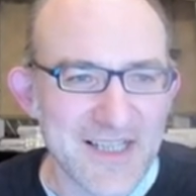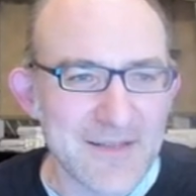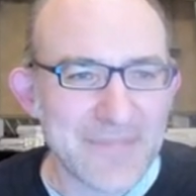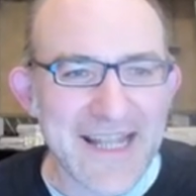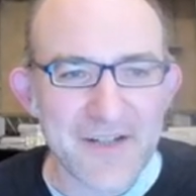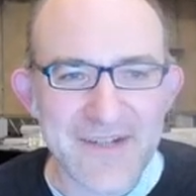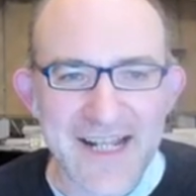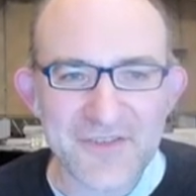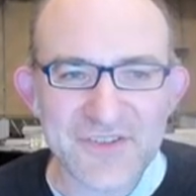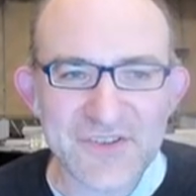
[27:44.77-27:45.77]
playing
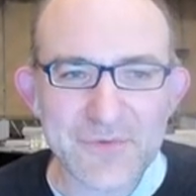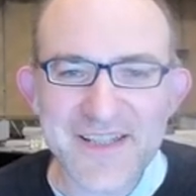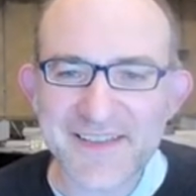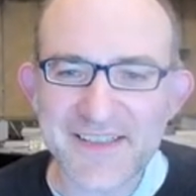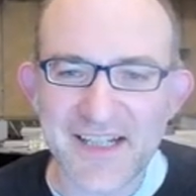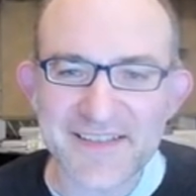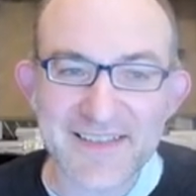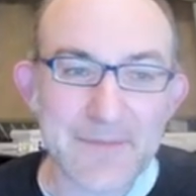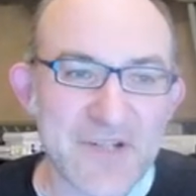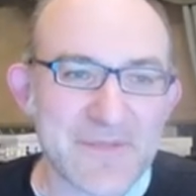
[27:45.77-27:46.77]
around, squeezing
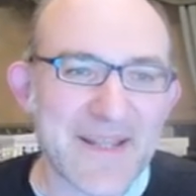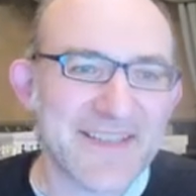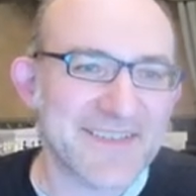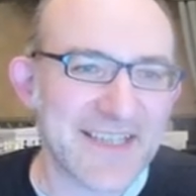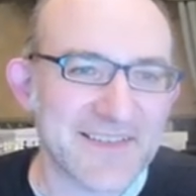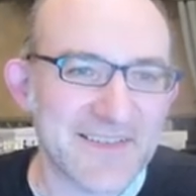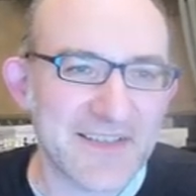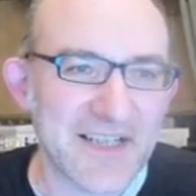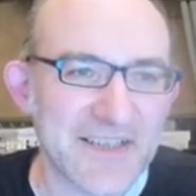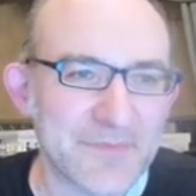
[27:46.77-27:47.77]
nicely. Bishop a6 is
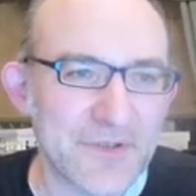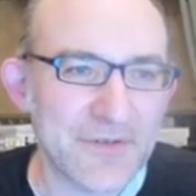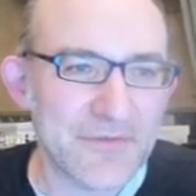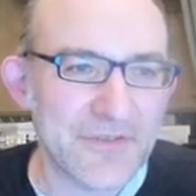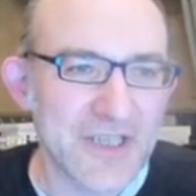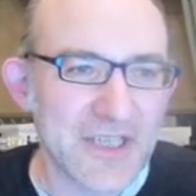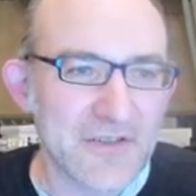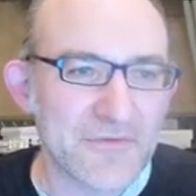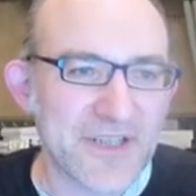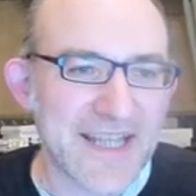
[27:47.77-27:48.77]
a nice move.
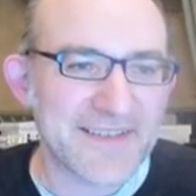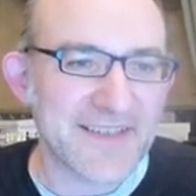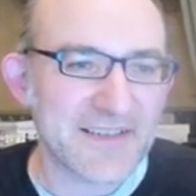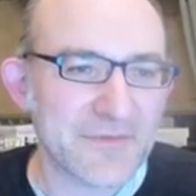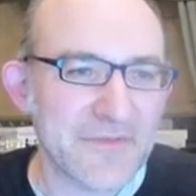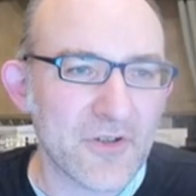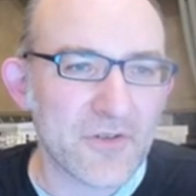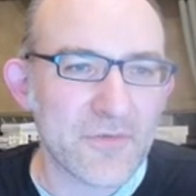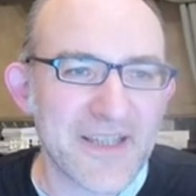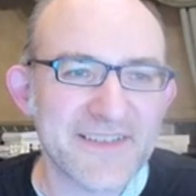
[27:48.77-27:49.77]
Rook a6, we've
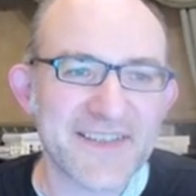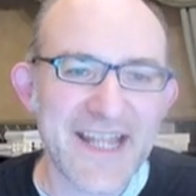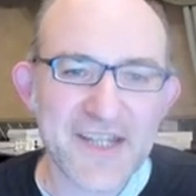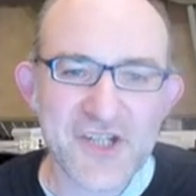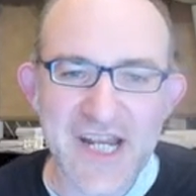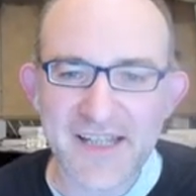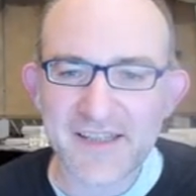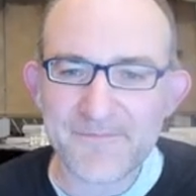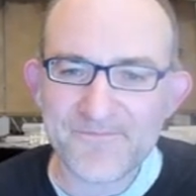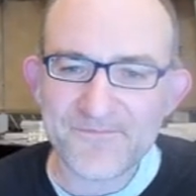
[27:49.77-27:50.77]
got queen c8
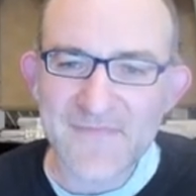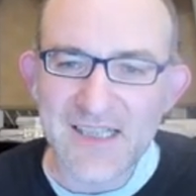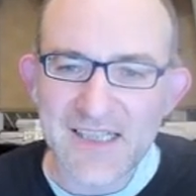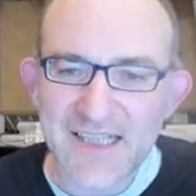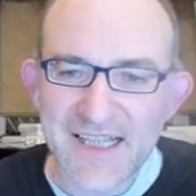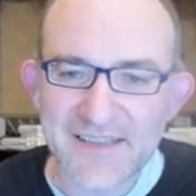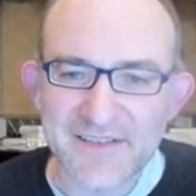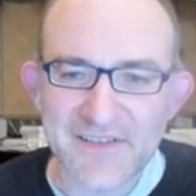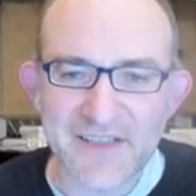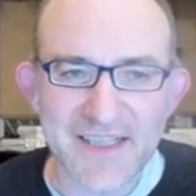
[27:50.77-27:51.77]
check.
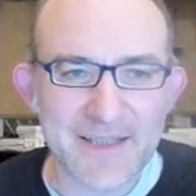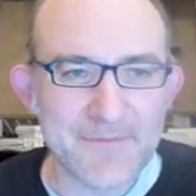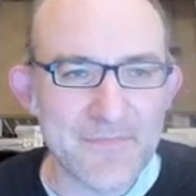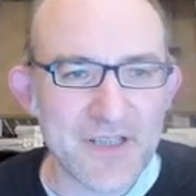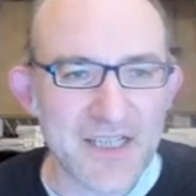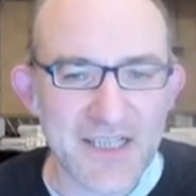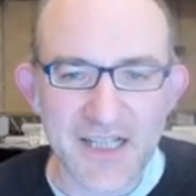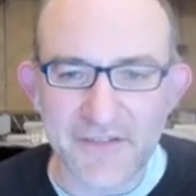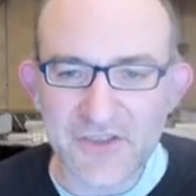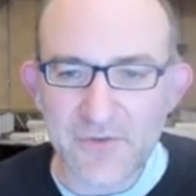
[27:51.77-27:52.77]
And
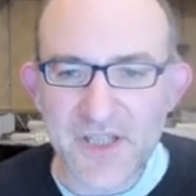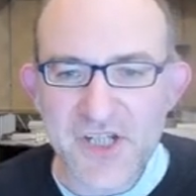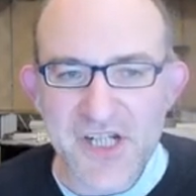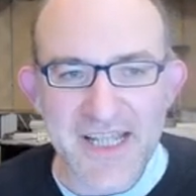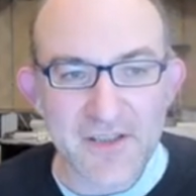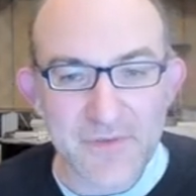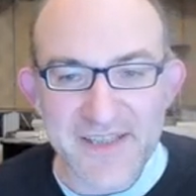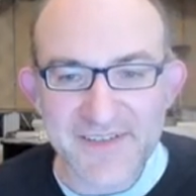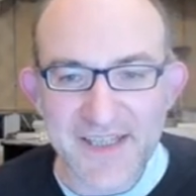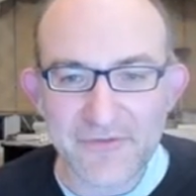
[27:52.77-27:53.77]
after queen g8,
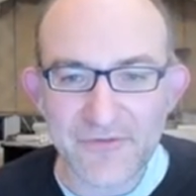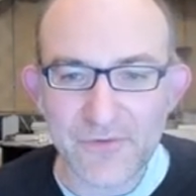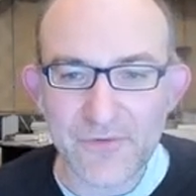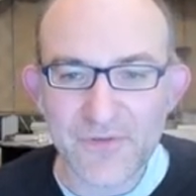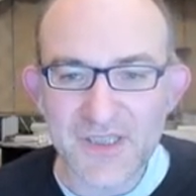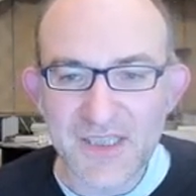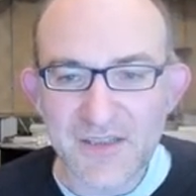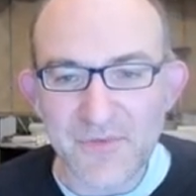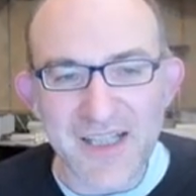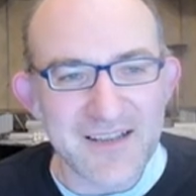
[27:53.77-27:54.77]
queen c4,
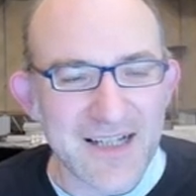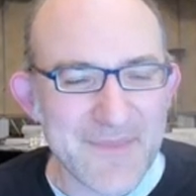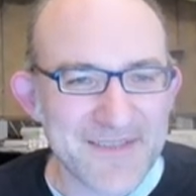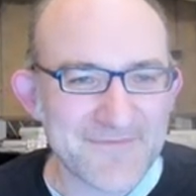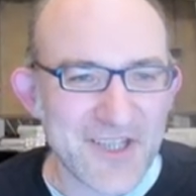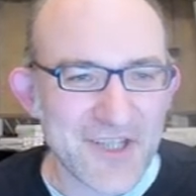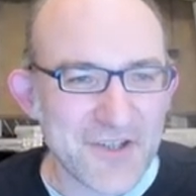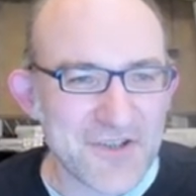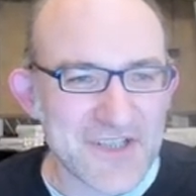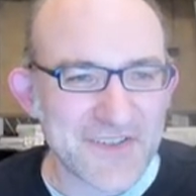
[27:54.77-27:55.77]

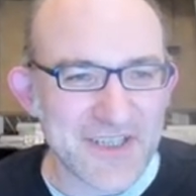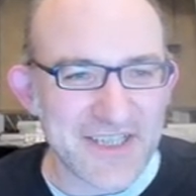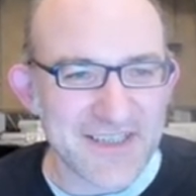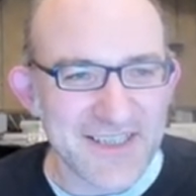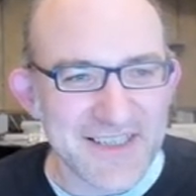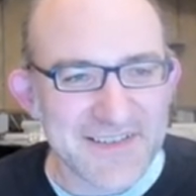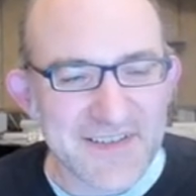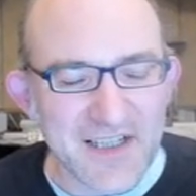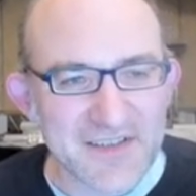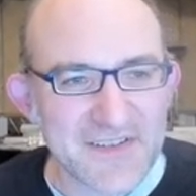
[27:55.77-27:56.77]
you're just going to
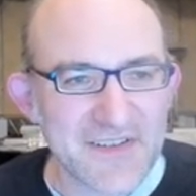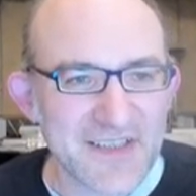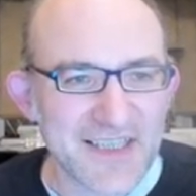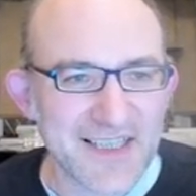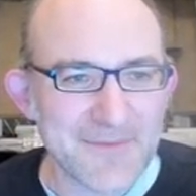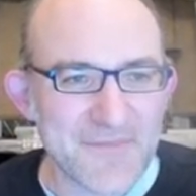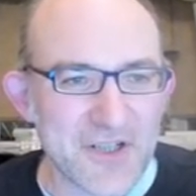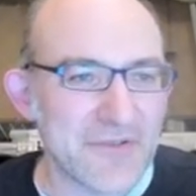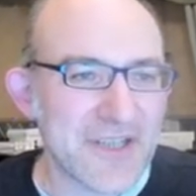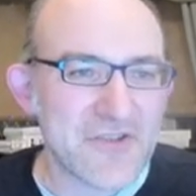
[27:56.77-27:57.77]
start, you're
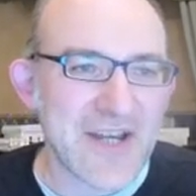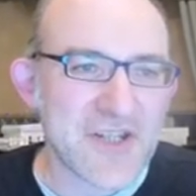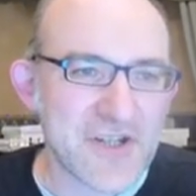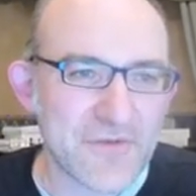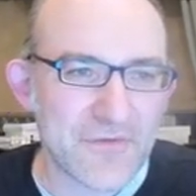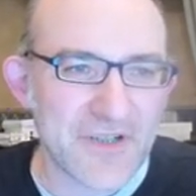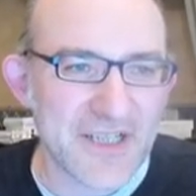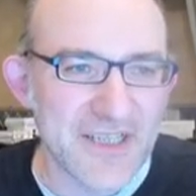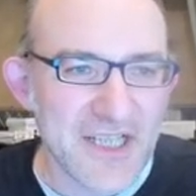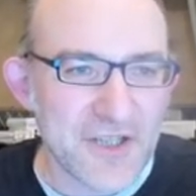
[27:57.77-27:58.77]
going to entrench
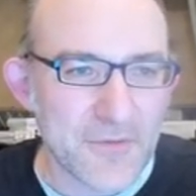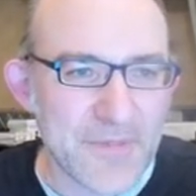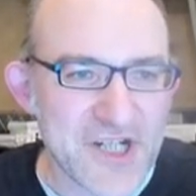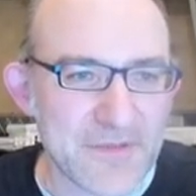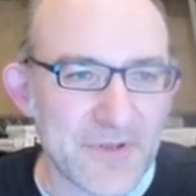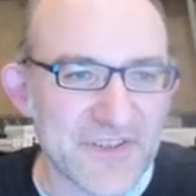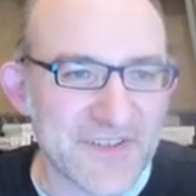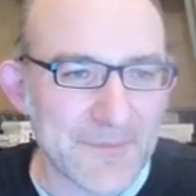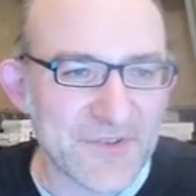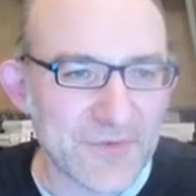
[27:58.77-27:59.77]
your bishop on
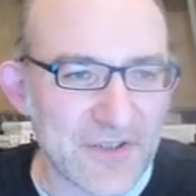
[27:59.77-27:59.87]
some sort of